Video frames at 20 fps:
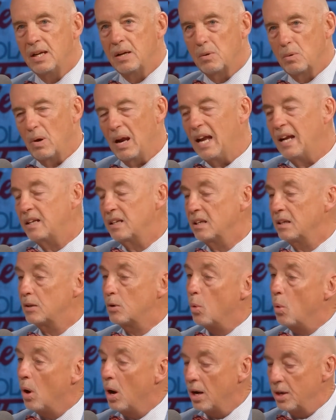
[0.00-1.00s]
ranked in
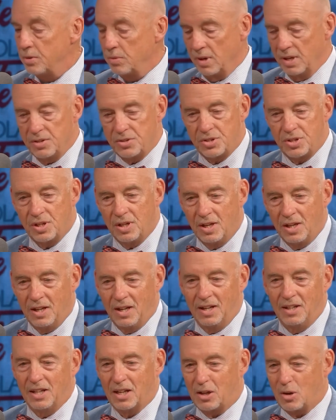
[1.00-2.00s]
quadrants.
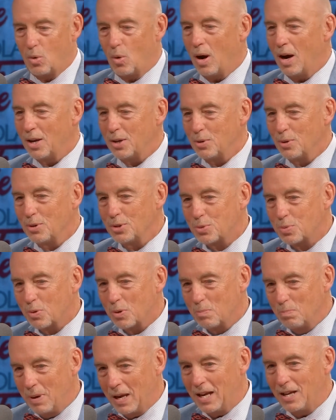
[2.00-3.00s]
And the quadrants were
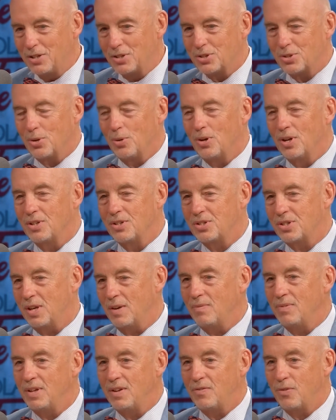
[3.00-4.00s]
based on
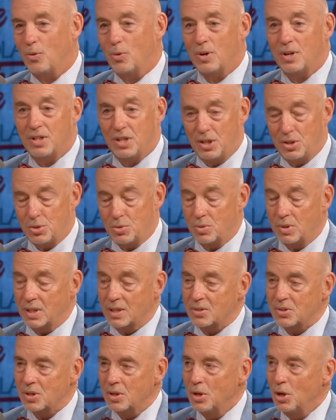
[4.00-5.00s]
74
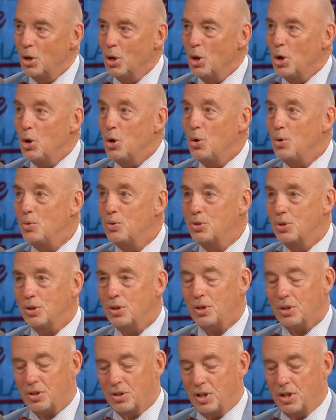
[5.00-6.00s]
districts who
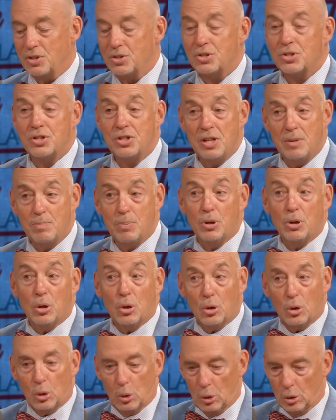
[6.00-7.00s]
took this SIPR
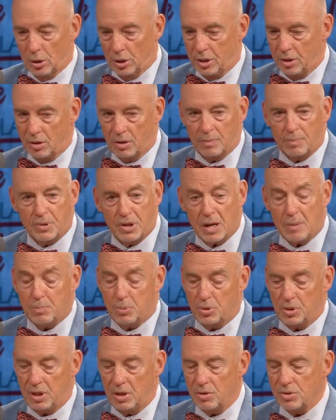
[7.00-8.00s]
earlier, a
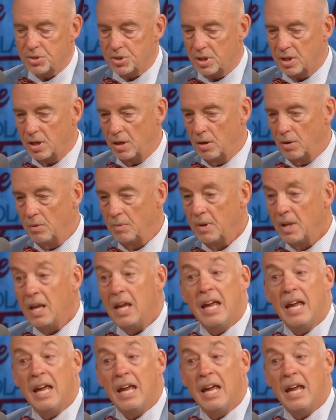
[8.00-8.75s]
couple years ago.